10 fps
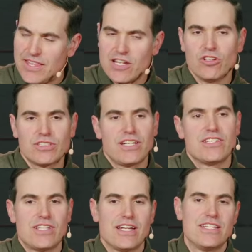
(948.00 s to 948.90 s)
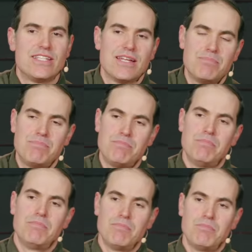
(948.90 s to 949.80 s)
And then he looked at his son, he said,
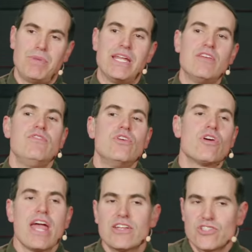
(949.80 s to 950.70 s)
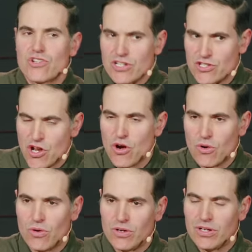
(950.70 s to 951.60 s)
But if your answer is no,